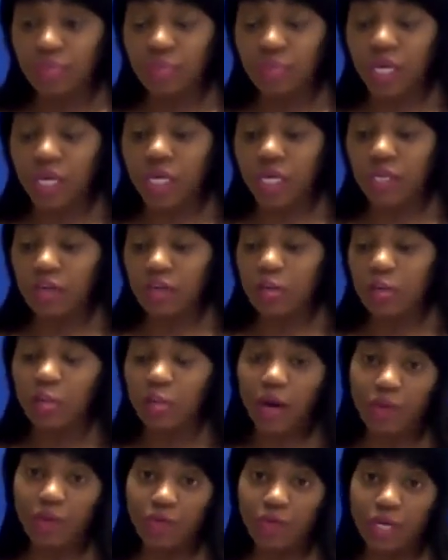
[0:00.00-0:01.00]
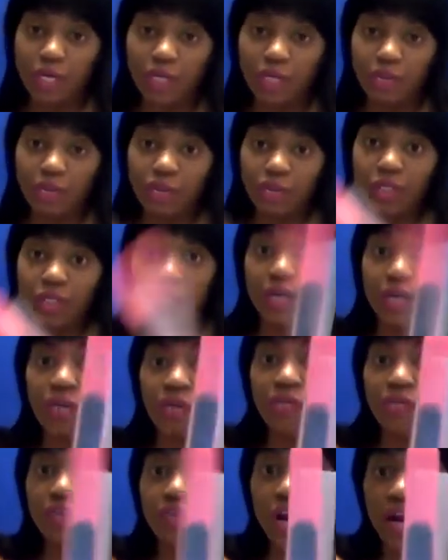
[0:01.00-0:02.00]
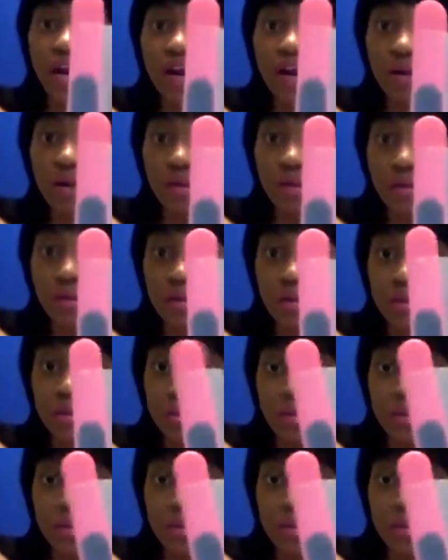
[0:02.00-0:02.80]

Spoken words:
And here are my regular nail files.